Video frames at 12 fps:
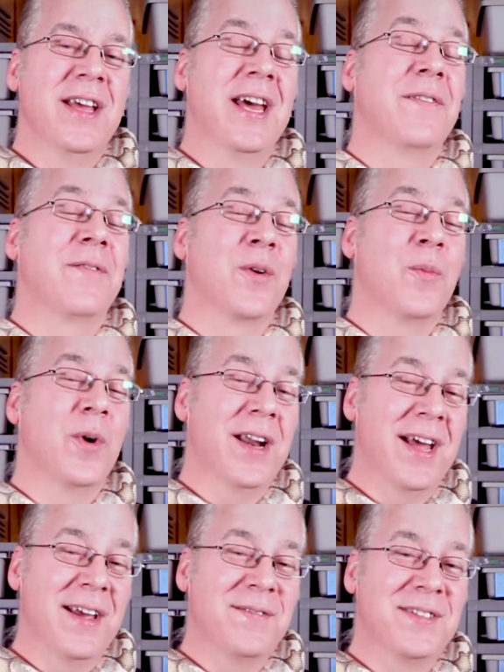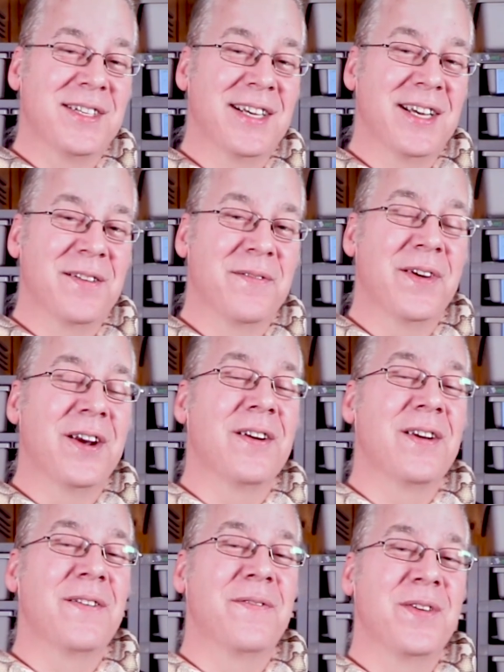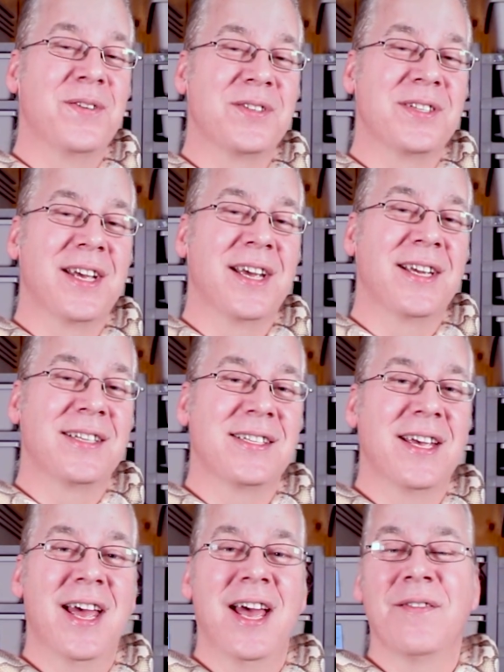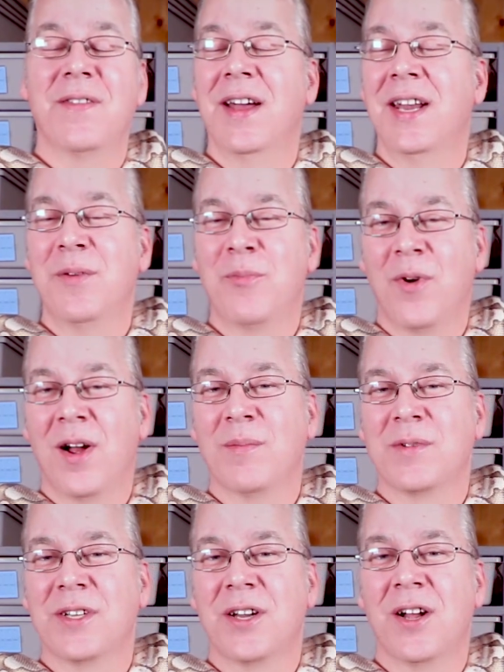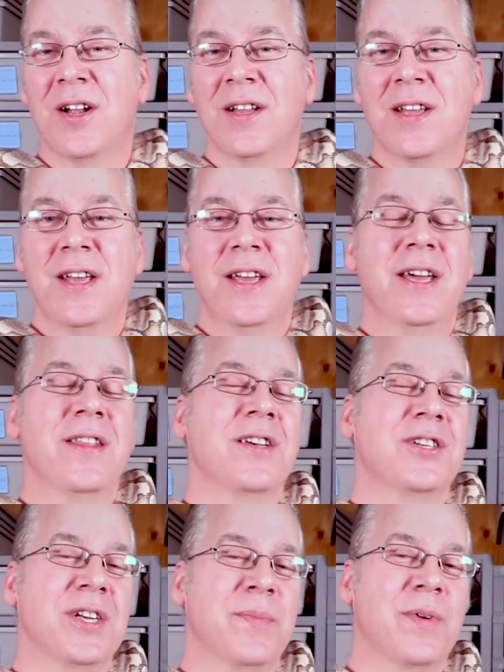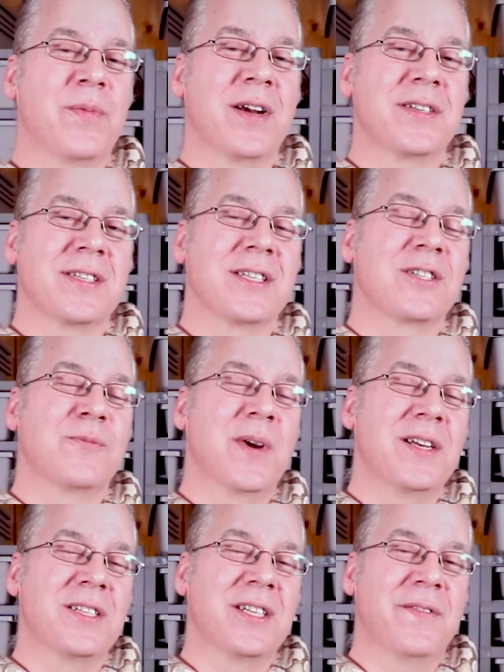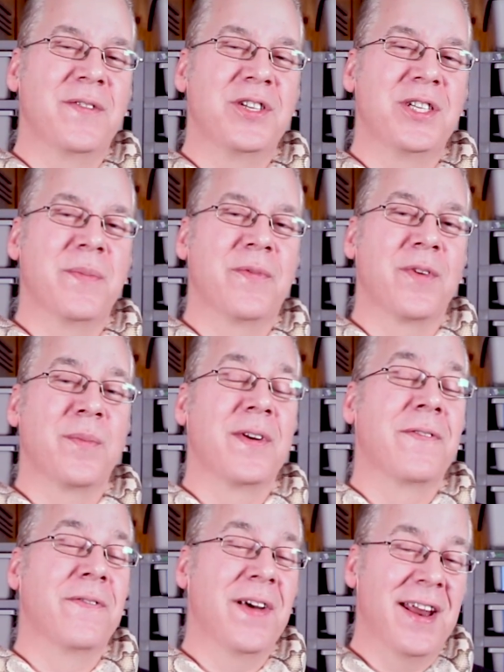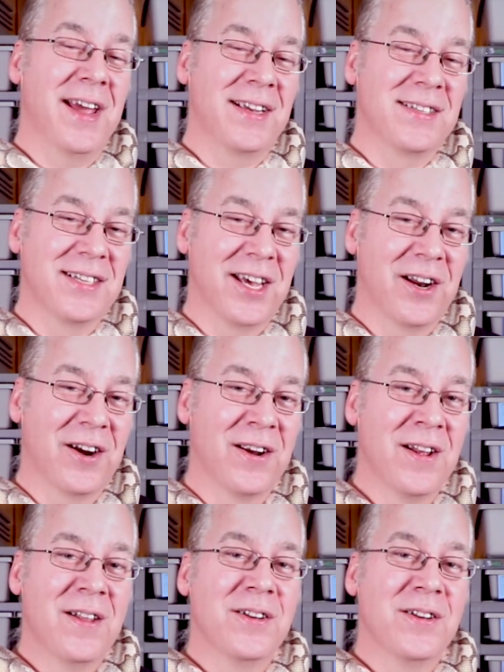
And from what I've seen, very few snakes have any problems at all in the shipping process, especially if you ship from a FedEx center